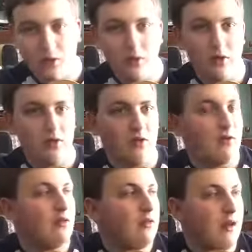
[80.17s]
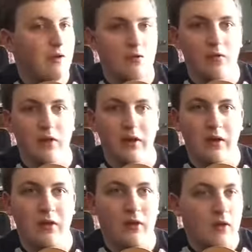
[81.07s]
I only use it in standard
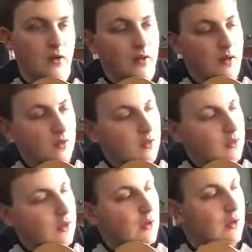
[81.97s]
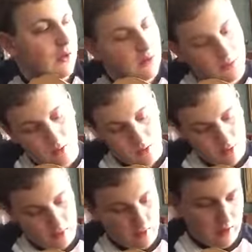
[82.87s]
tuning, and so
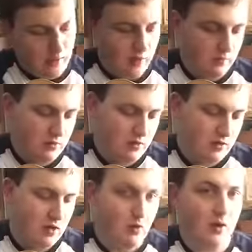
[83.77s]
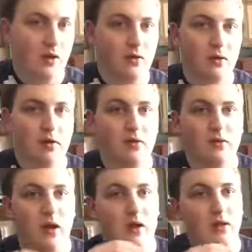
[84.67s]
yeah, I haven't used it in a while. Like
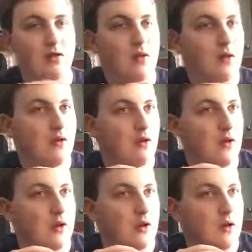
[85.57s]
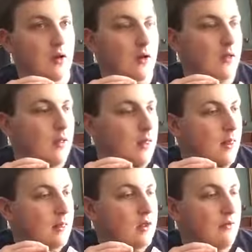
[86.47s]
I used that guitar in a
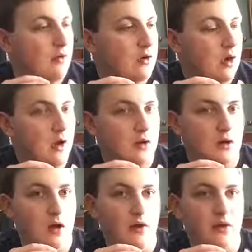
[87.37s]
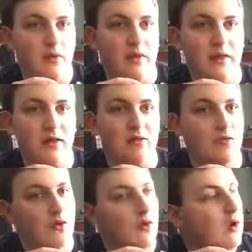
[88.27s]
cover called "Honest" by 1000
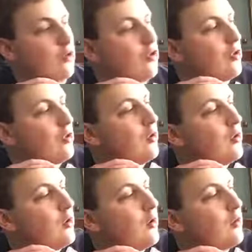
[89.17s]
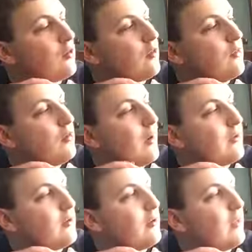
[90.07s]
Foot Krutch. Took me a
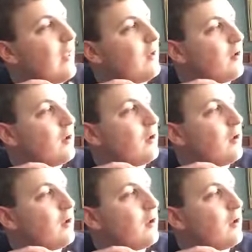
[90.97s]
while to do that.